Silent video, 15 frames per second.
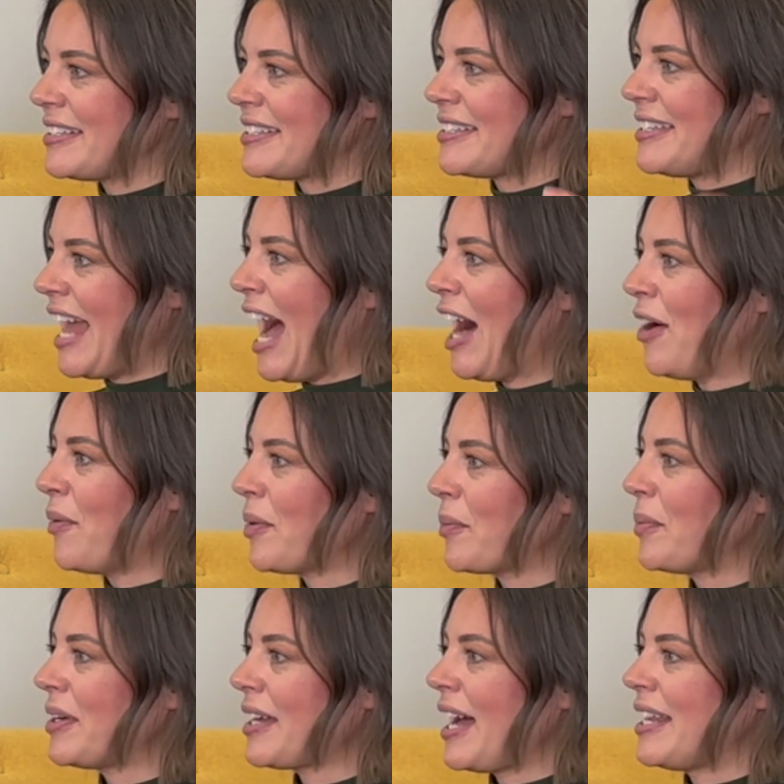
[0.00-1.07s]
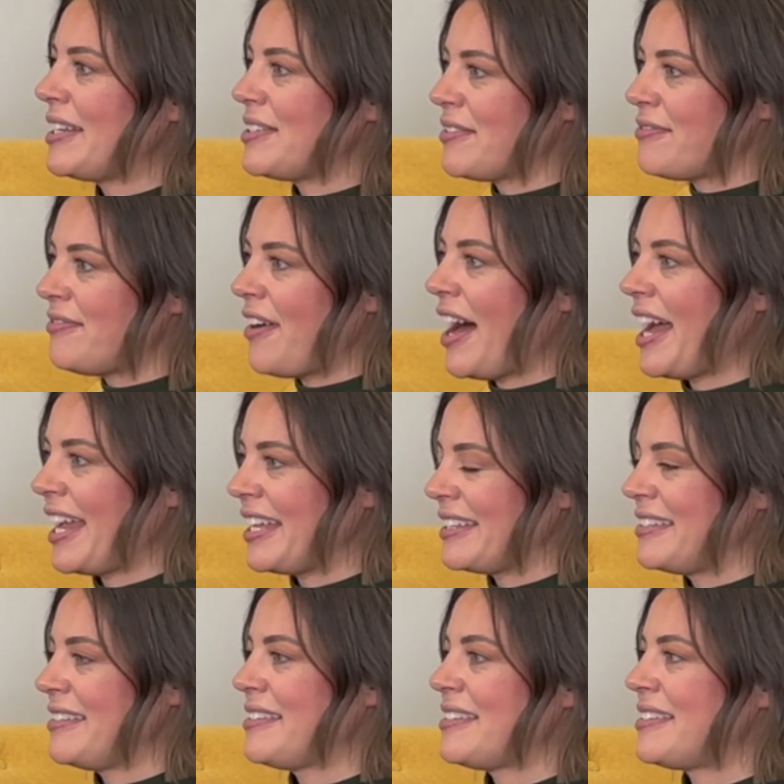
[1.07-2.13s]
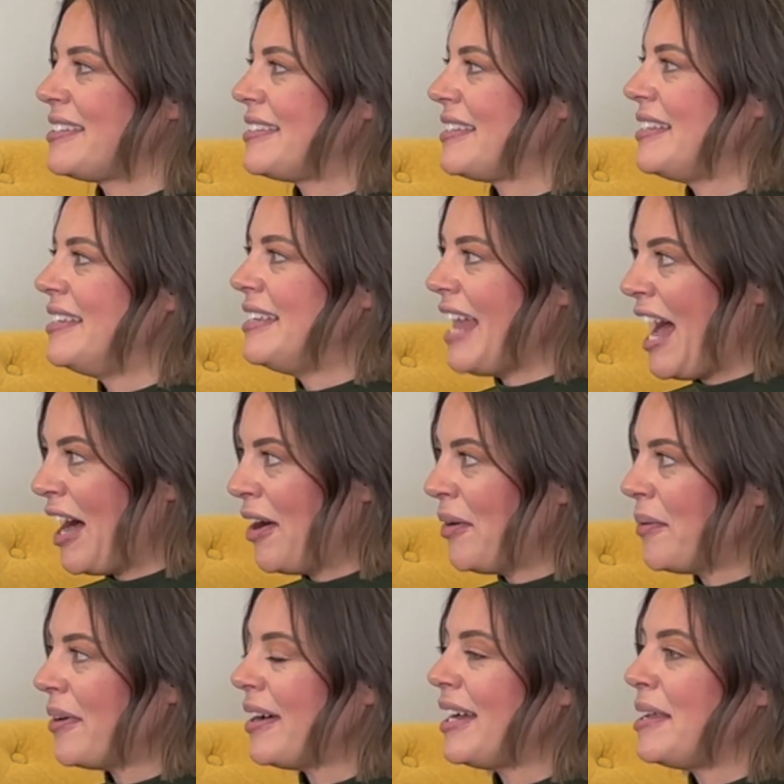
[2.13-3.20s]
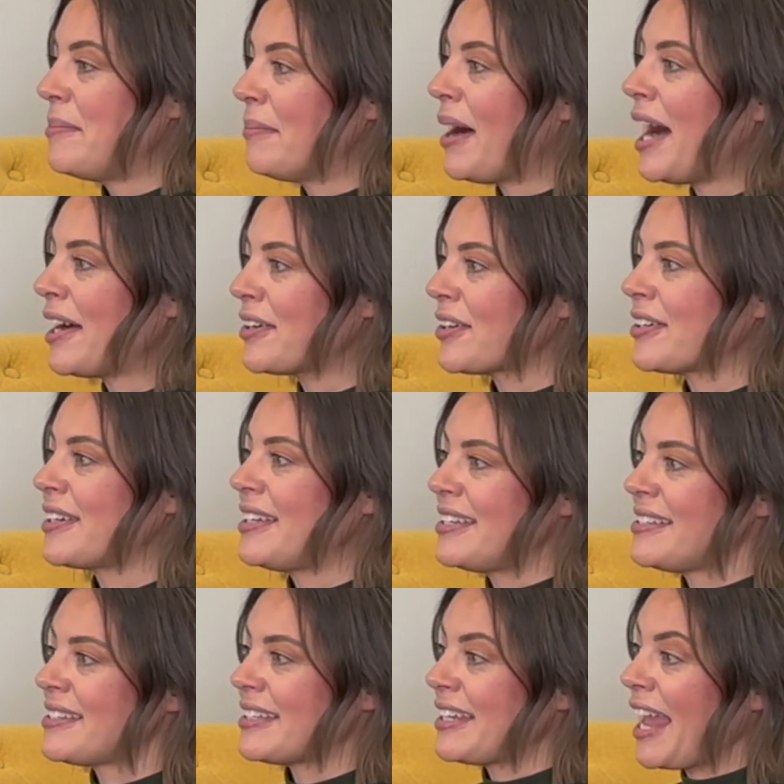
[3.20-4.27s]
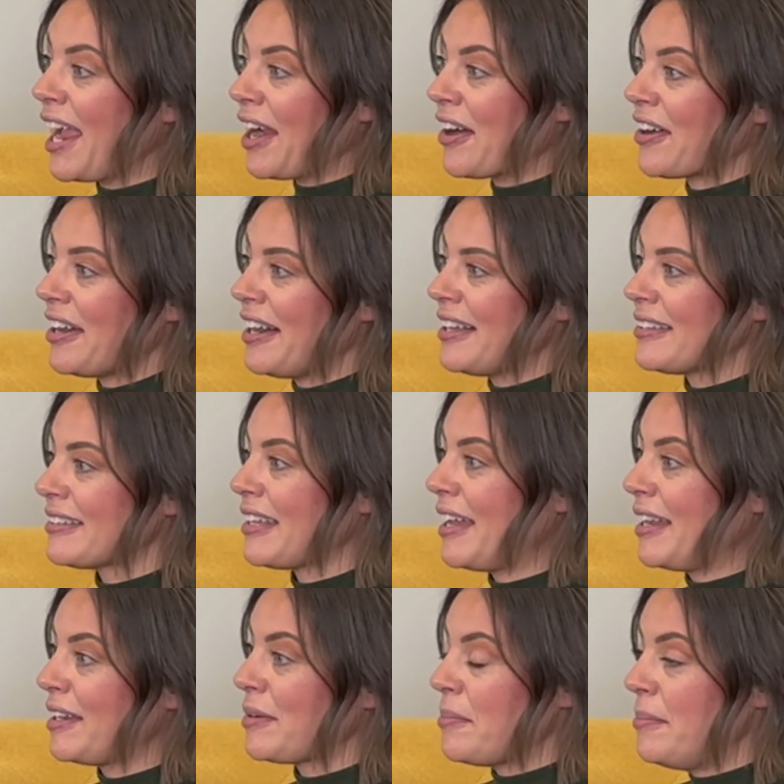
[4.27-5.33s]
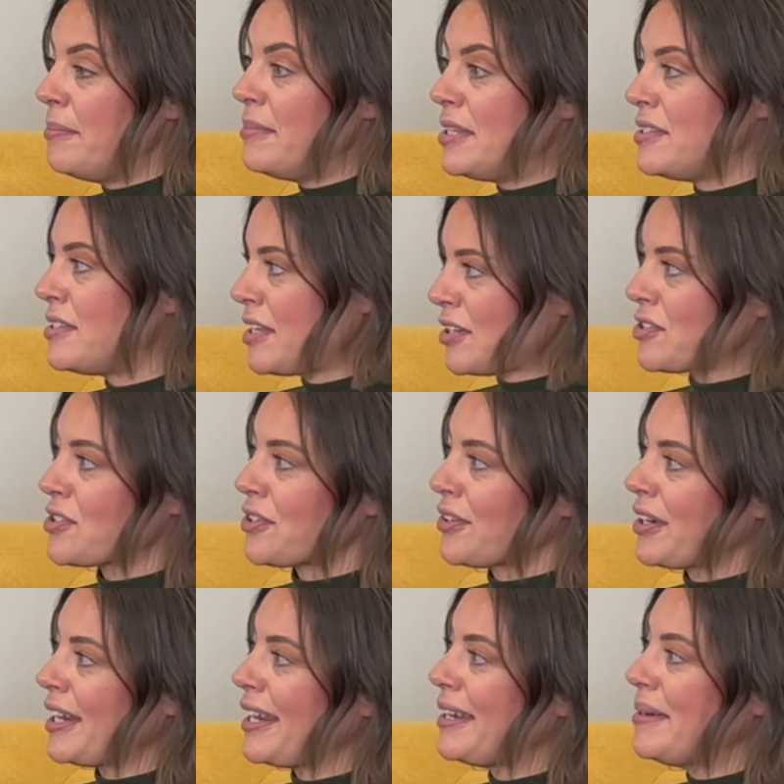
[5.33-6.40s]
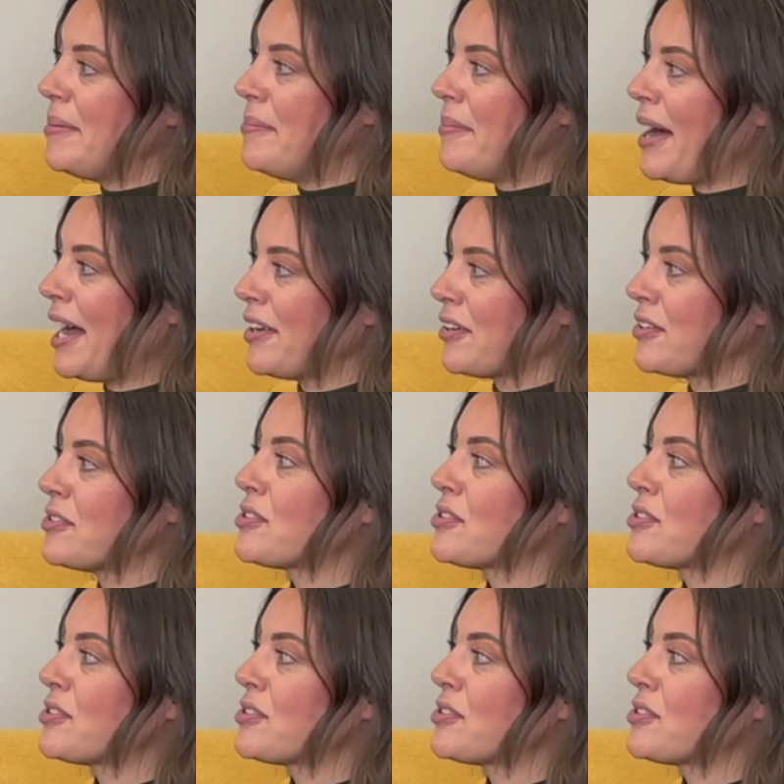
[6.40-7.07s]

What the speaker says: now, or what kind of defines now, and modern is an era, like mid-century modern.